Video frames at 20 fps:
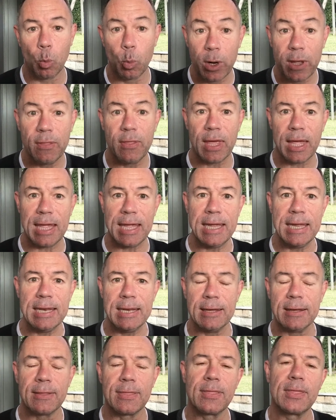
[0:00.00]
with
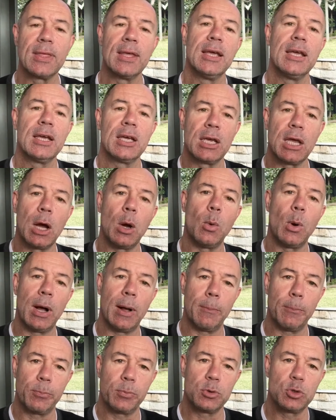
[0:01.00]
Edith go
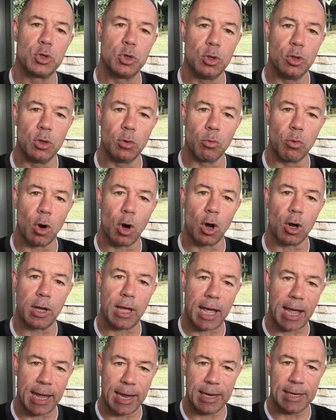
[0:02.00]
up to the rock
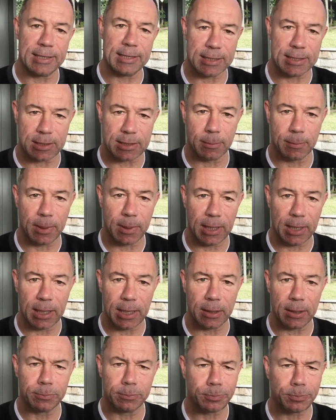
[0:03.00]
and
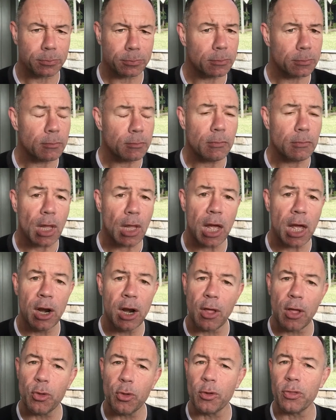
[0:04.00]
disappear. And
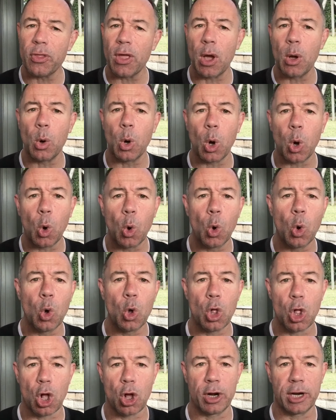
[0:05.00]
I thought they were
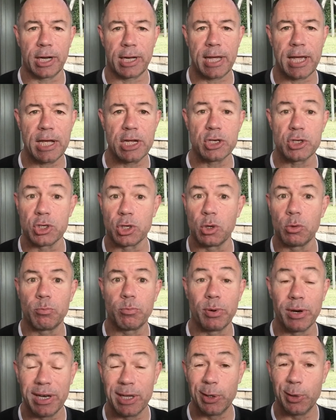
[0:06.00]
all on occasion
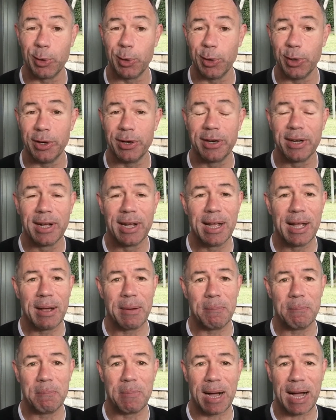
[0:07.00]
pretty good,
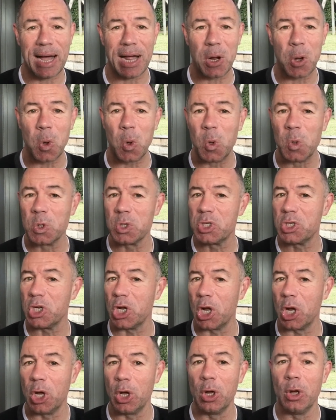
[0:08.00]
but
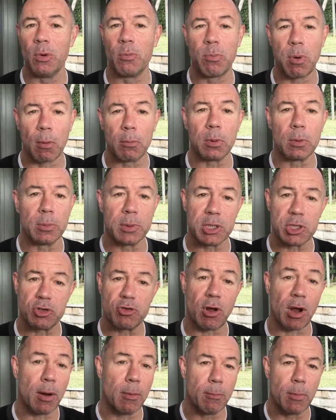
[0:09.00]
also probably
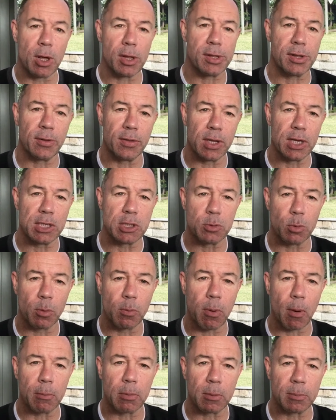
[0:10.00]
most of these were
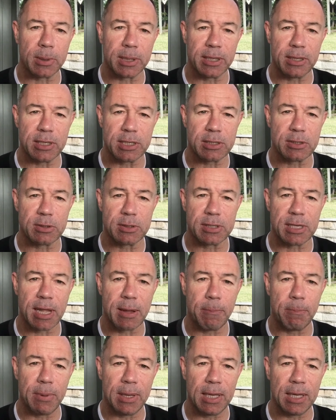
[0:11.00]
probably, this was
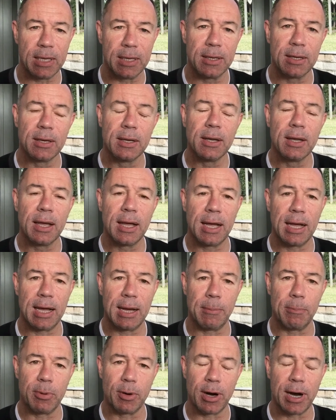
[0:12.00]
their big
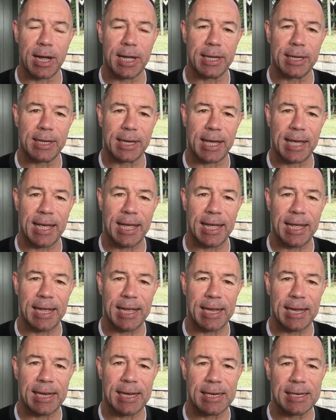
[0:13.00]
break.
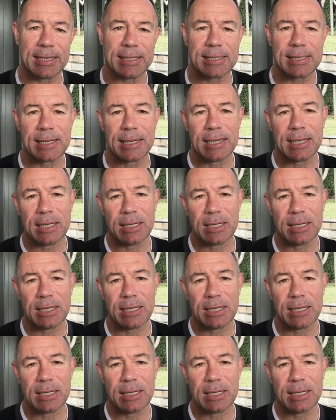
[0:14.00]
And